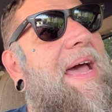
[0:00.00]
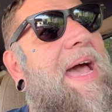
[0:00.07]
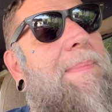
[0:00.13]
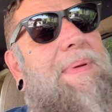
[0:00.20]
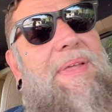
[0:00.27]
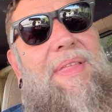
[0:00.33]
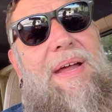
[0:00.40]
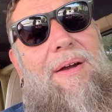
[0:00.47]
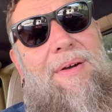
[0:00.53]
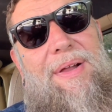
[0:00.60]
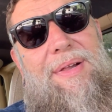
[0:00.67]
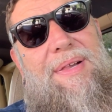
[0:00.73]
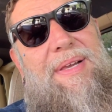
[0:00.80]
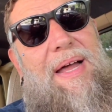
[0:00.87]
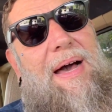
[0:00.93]
happy there and
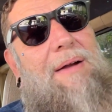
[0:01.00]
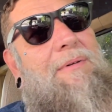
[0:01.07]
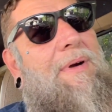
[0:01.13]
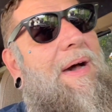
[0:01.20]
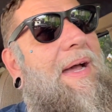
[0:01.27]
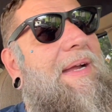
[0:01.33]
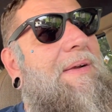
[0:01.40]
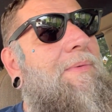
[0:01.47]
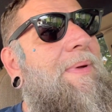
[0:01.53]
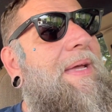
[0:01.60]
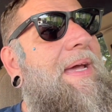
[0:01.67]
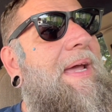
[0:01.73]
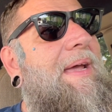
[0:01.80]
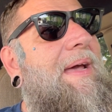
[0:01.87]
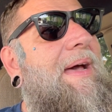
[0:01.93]
it's not right. And we
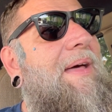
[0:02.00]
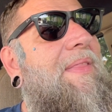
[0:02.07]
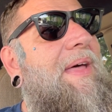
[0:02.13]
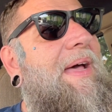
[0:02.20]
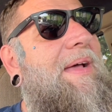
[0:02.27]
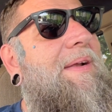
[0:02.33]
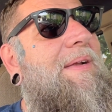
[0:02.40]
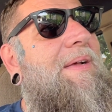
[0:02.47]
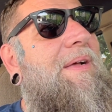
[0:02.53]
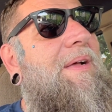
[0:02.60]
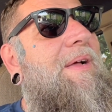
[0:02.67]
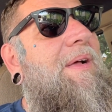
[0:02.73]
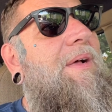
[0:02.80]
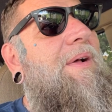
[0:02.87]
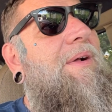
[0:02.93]
can't have that.
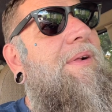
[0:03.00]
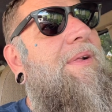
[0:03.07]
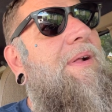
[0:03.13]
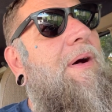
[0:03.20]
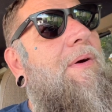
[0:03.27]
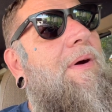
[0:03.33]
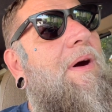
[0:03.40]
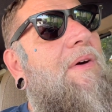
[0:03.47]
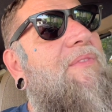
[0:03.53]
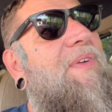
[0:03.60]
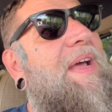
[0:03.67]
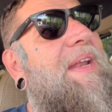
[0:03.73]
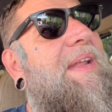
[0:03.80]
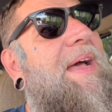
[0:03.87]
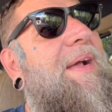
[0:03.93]
So
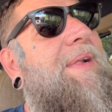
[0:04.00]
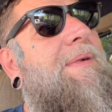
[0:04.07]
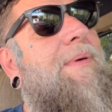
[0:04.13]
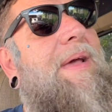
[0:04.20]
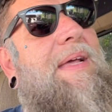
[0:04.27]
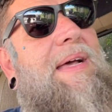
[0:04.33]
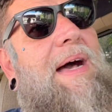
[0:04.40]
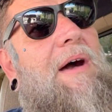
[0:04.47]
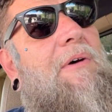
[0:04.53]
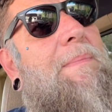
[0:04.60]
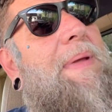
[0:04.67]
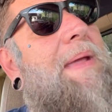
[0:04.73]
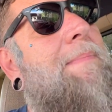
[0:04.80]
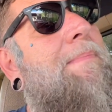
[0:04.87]
hopefully next week I'll be